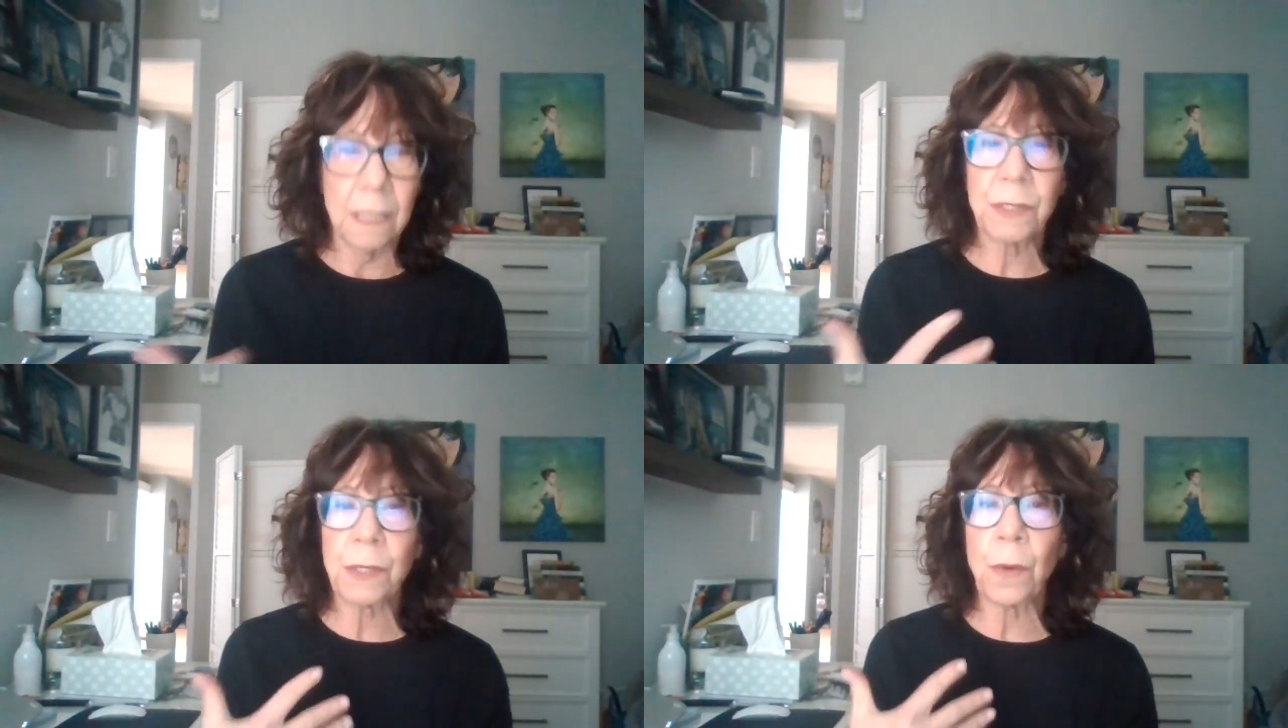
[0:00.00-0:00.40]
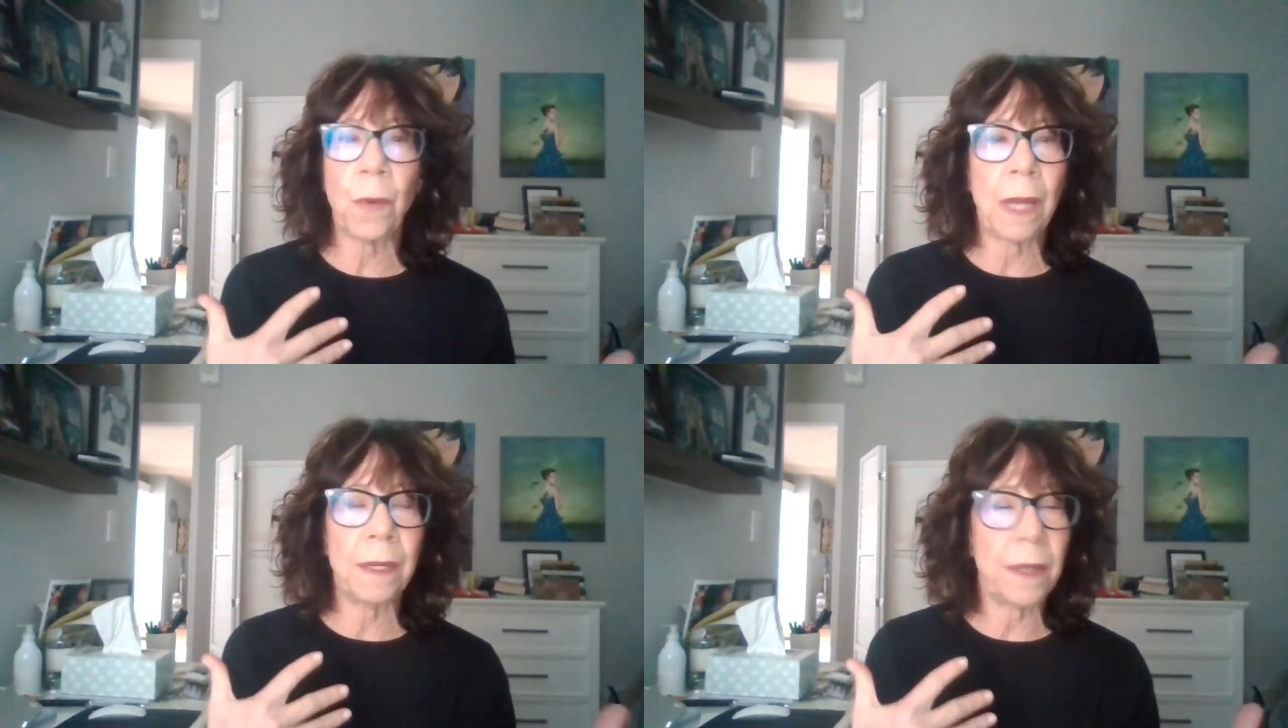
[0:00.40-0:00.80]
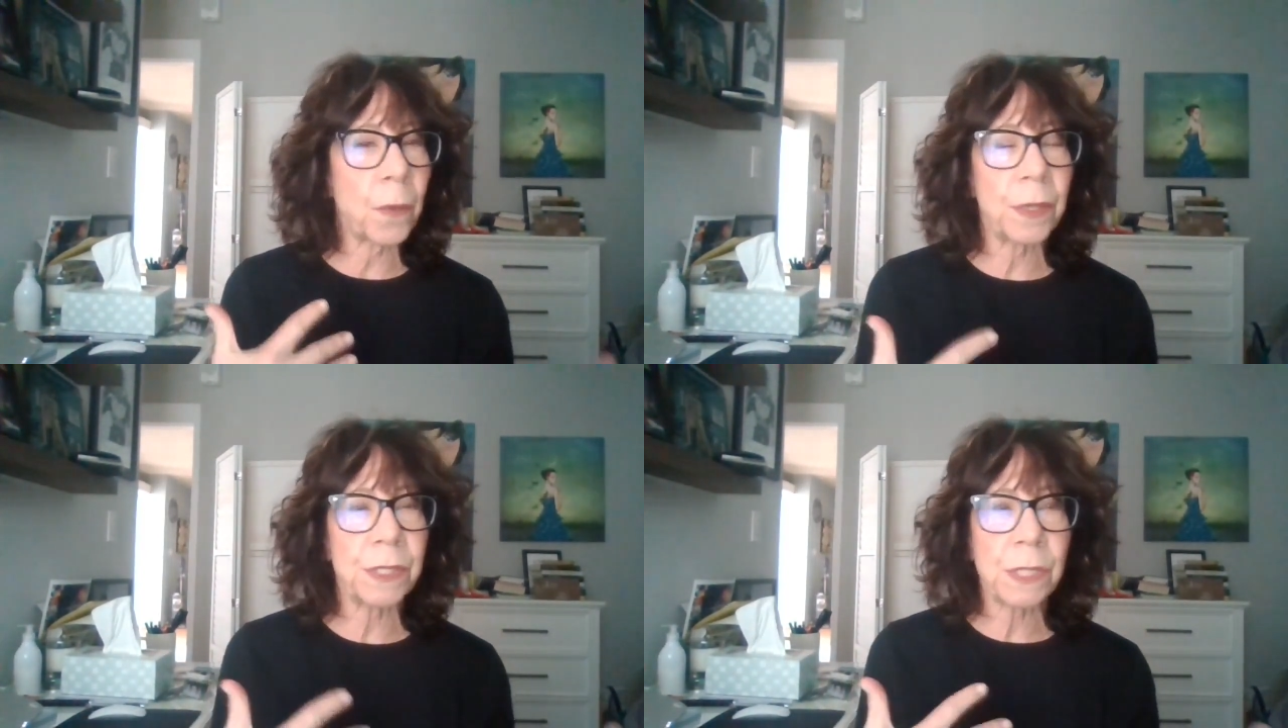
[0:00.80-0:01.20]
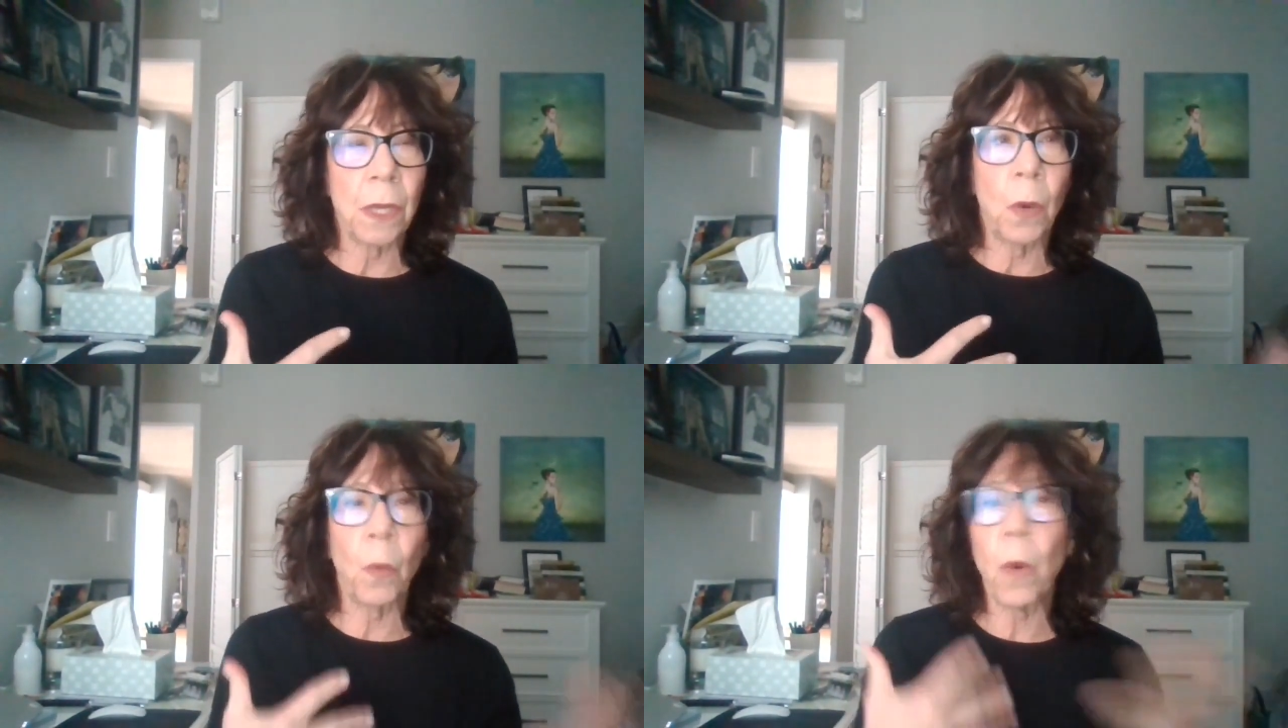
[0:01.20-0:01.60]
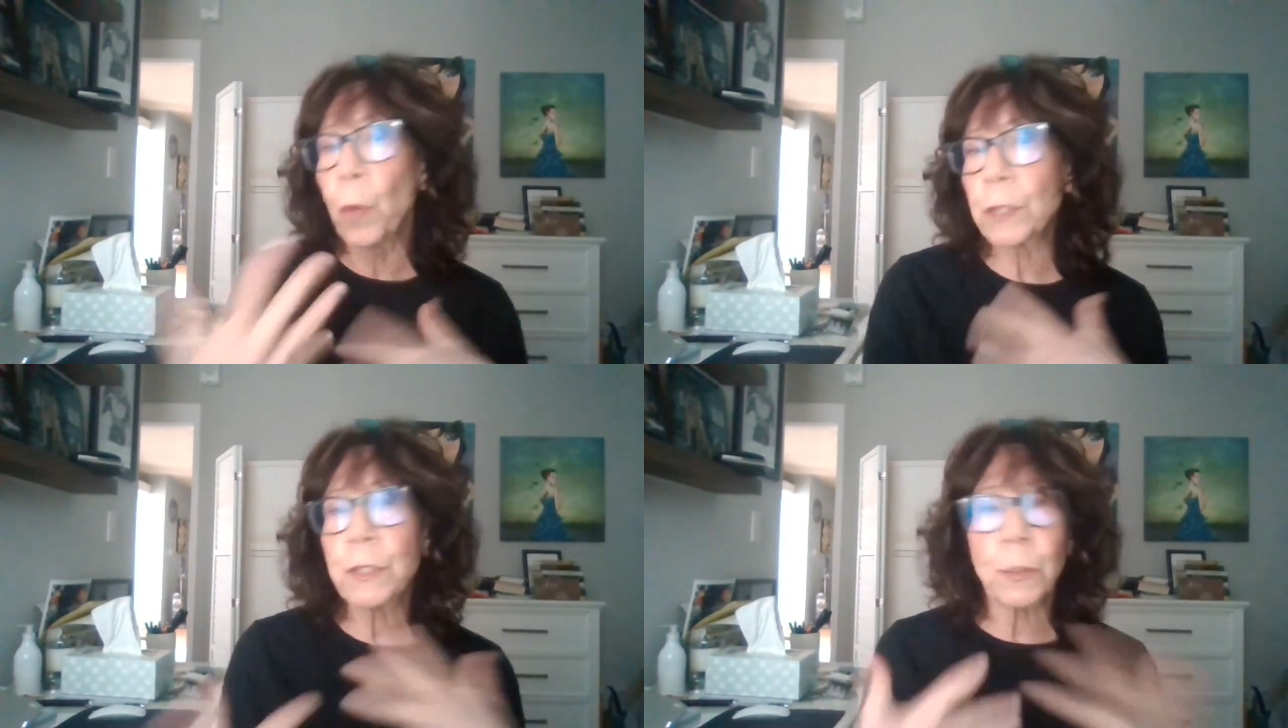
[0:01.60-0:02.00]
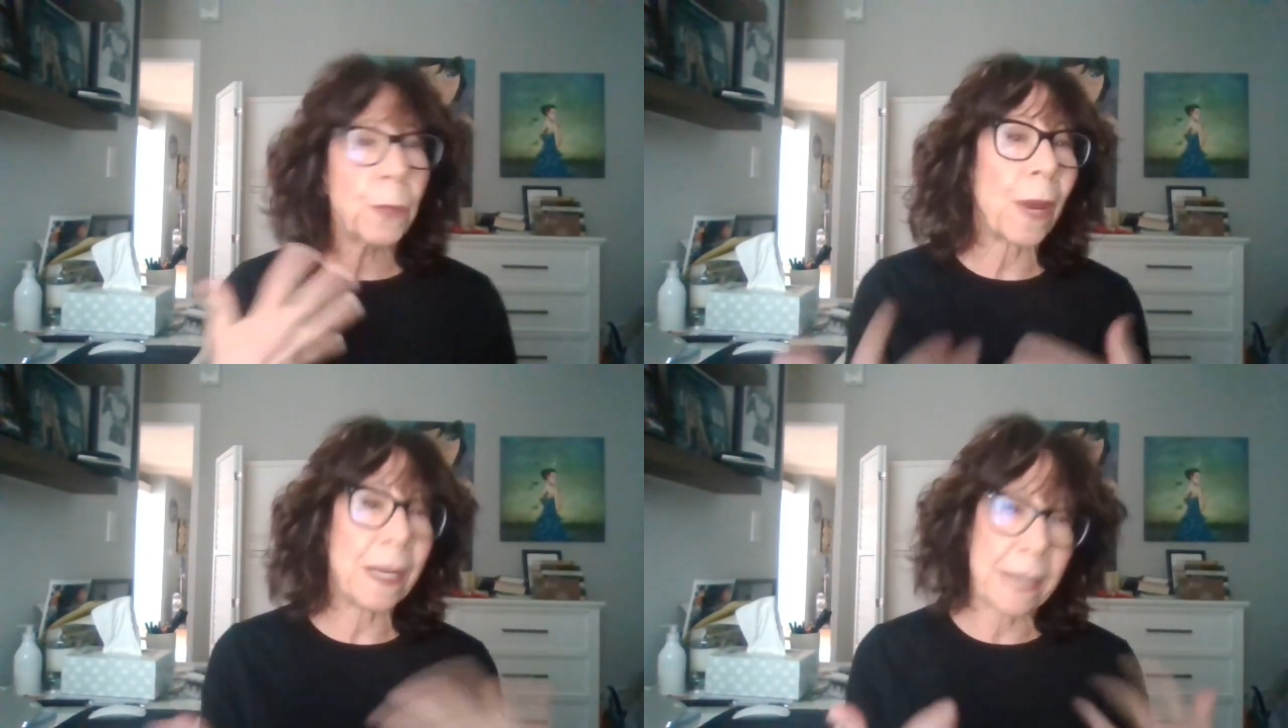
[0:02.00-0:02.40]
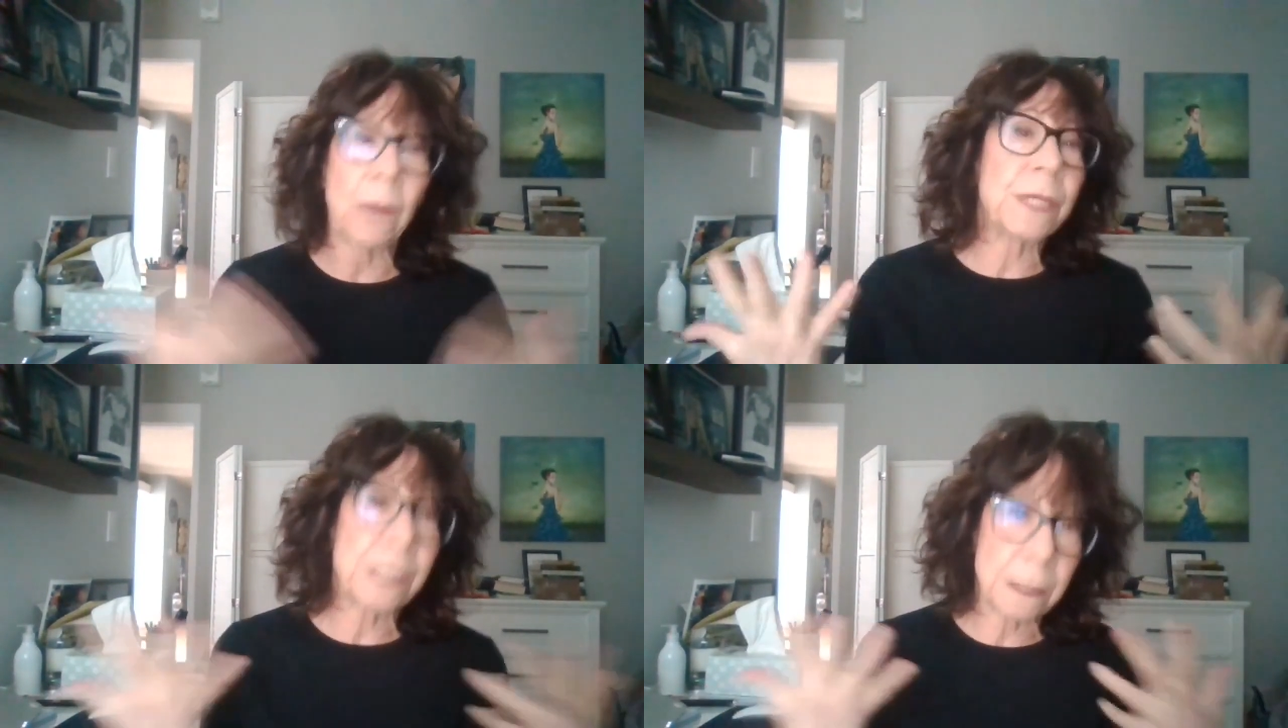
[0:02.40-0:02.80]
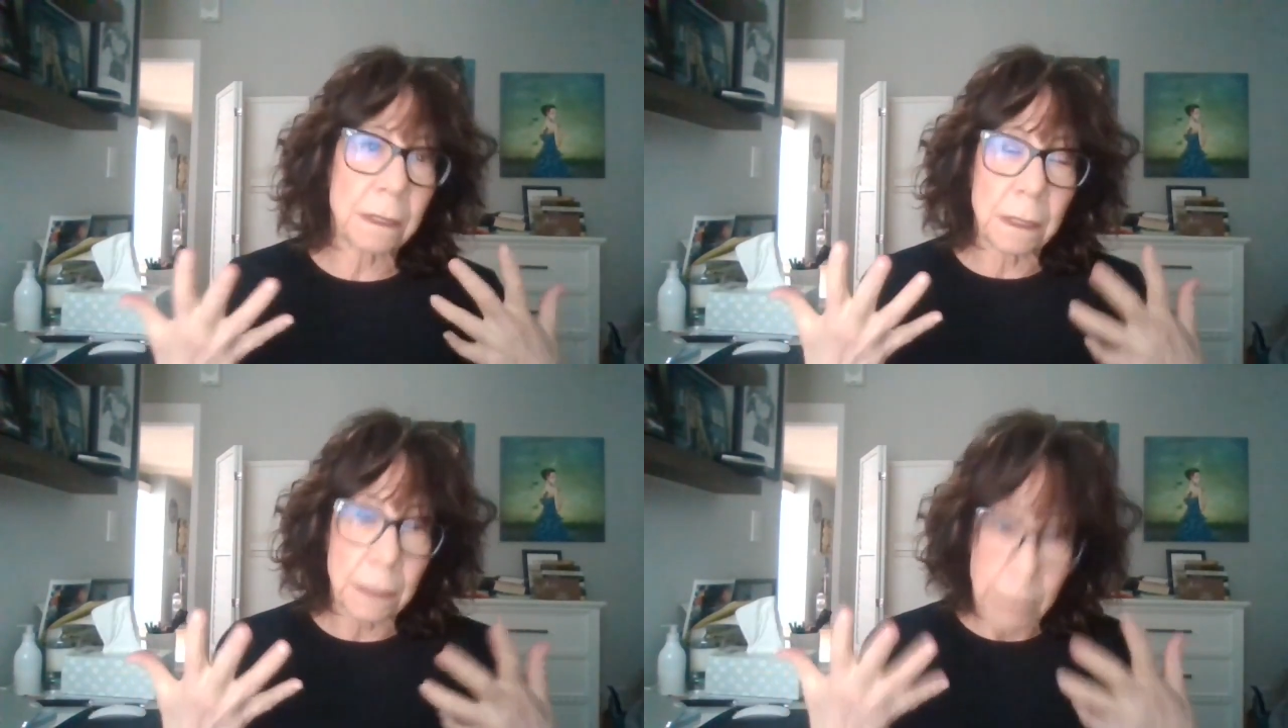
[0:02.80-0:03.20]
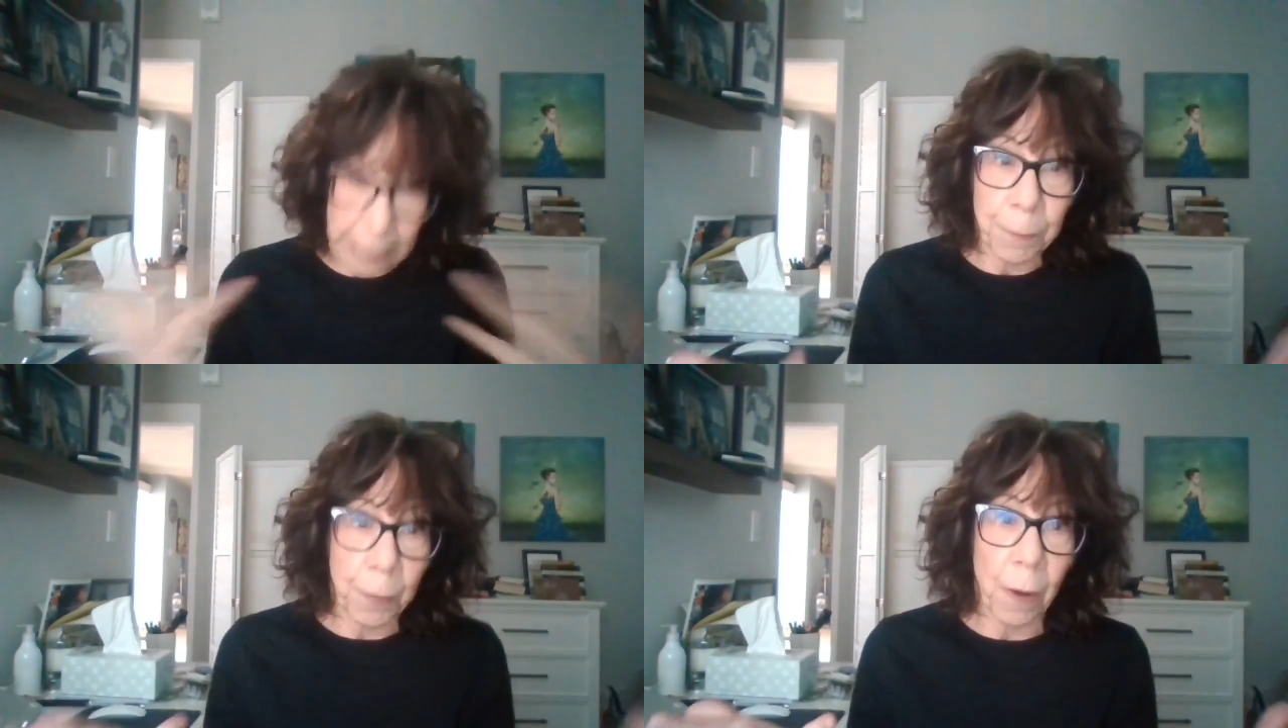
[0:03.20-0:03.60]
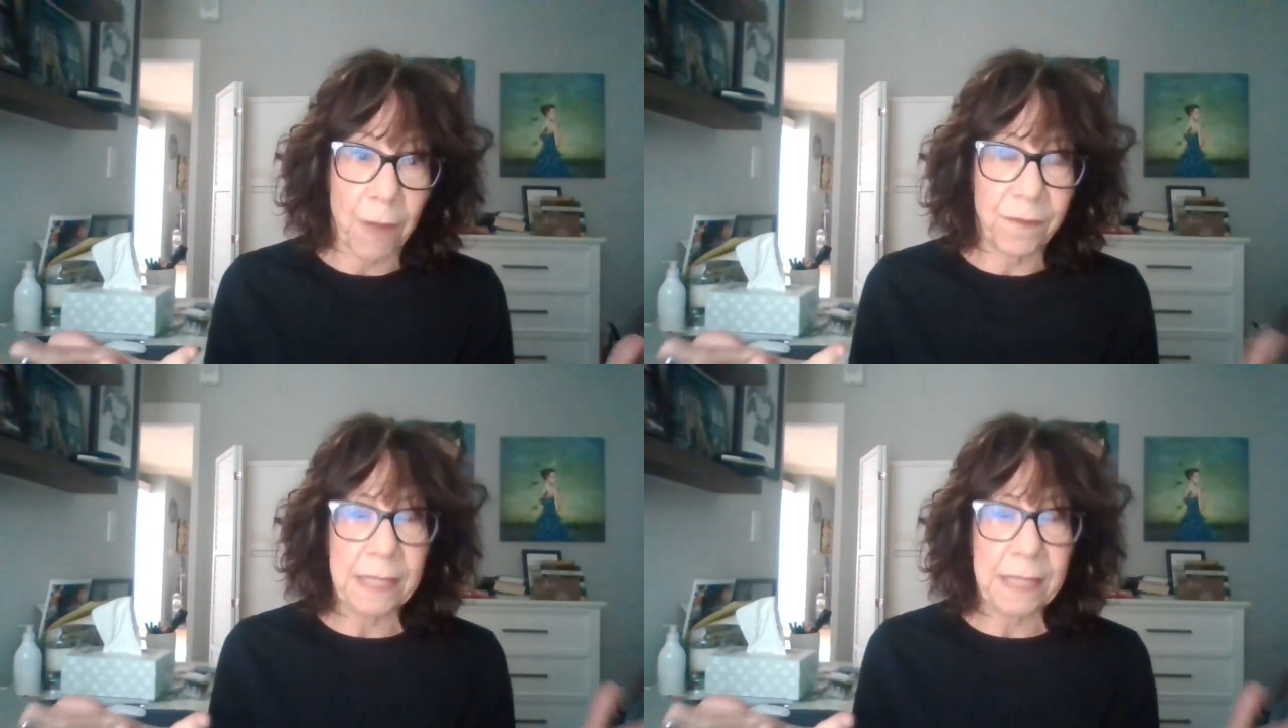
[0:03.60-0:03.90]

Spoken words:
So in other words, what we're doing right now is improv.